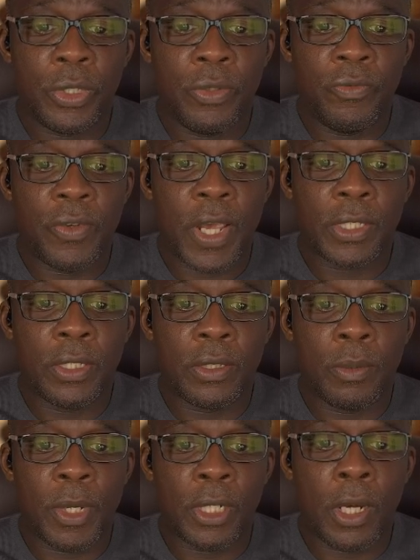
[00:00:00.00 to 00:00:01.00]
In fact, it's
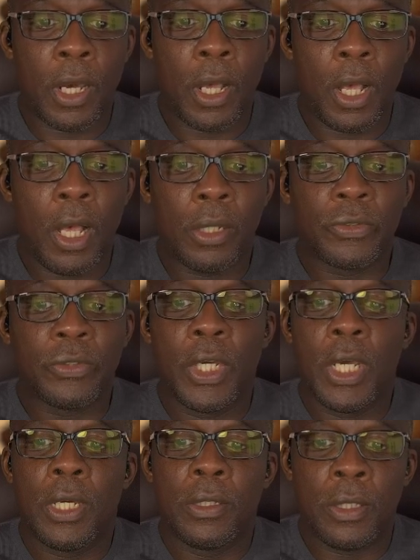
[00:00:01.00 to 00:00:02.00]
about half
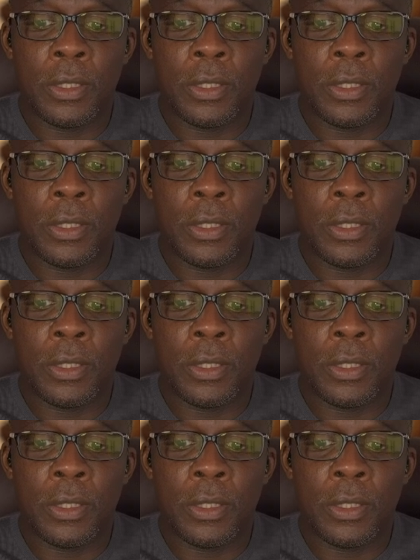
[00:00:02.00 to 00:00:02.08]
the